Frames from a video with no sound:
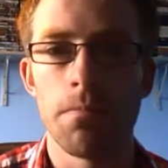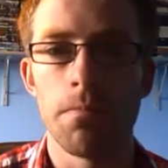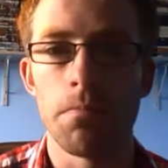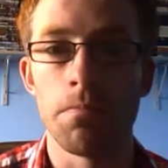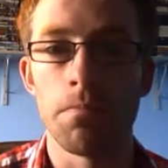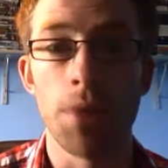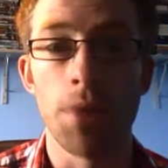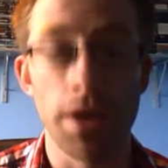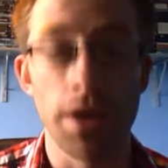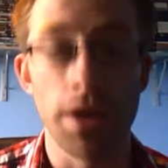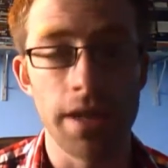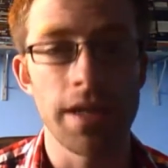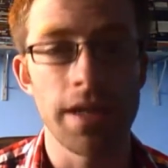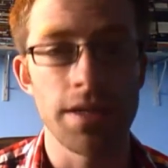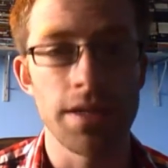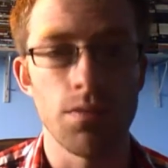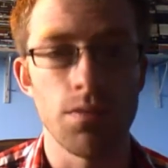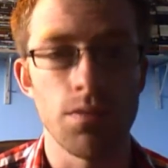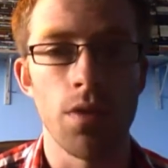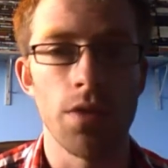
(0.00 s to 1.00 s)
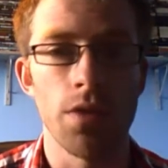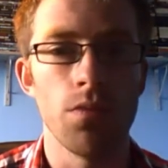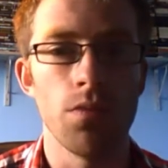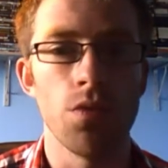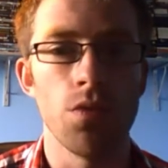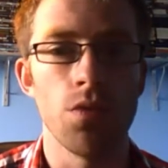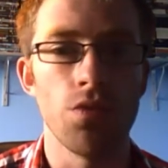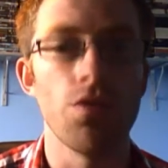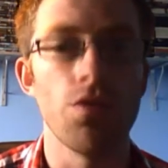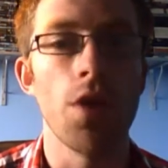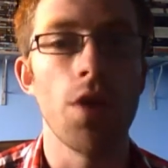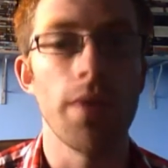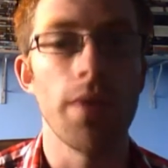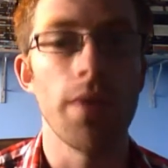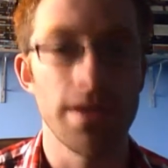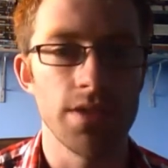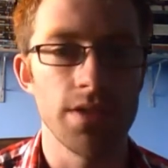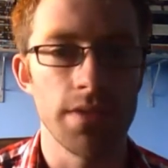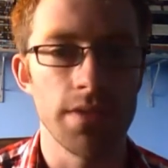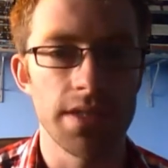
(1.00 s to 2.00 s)
but it is one that will grow
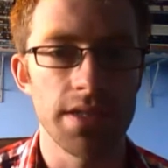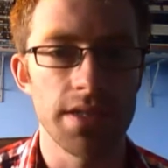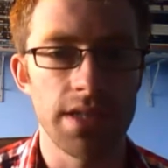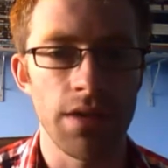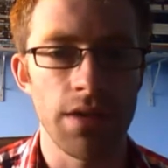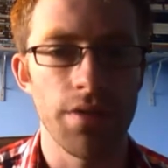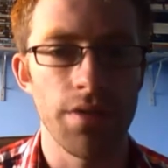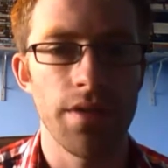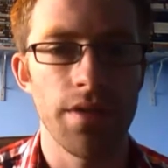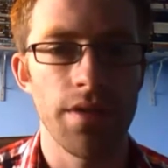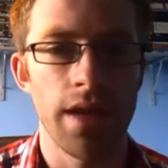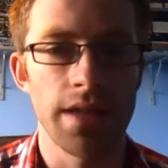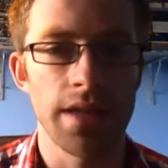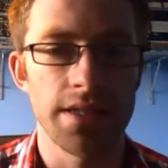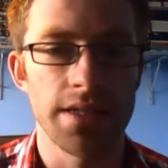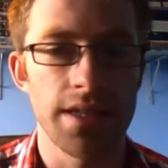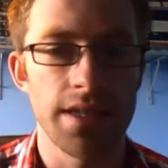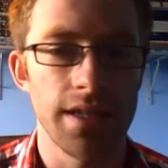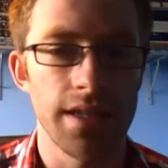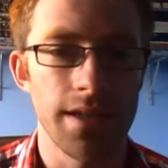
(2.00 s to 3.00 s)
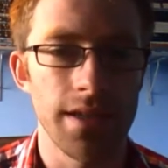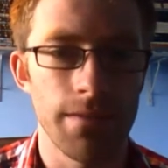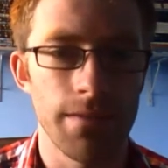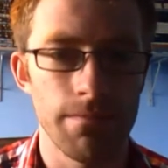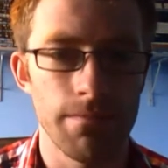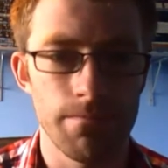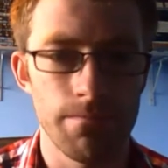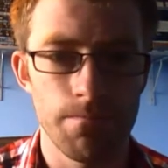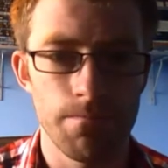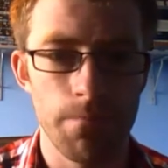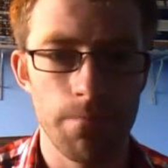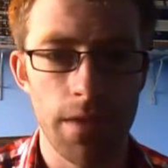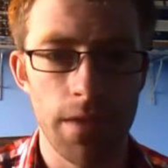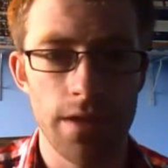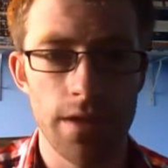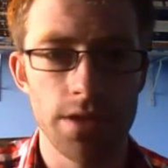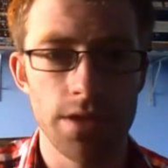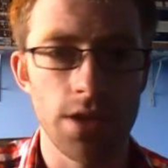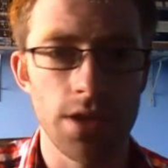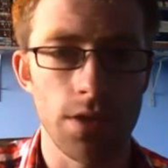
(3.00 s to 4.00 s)
into itself as the um,
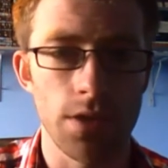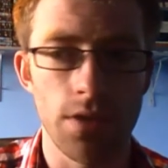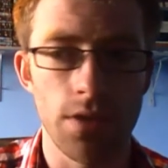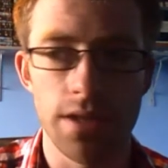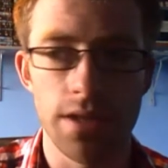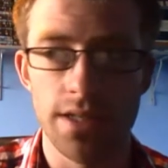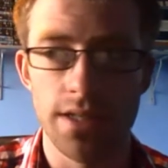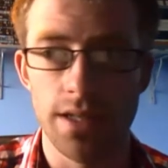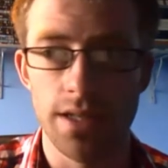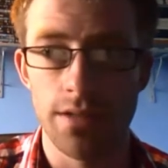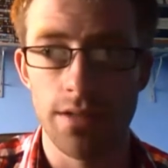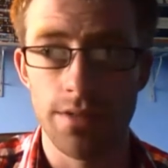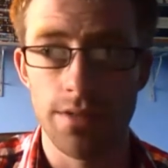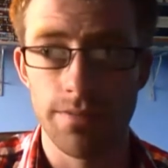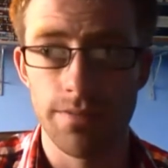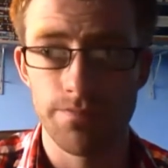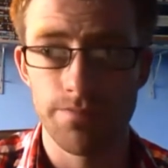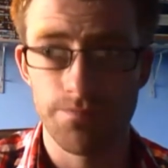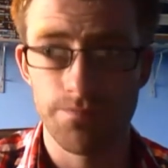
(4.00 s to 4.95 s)
cycle continues.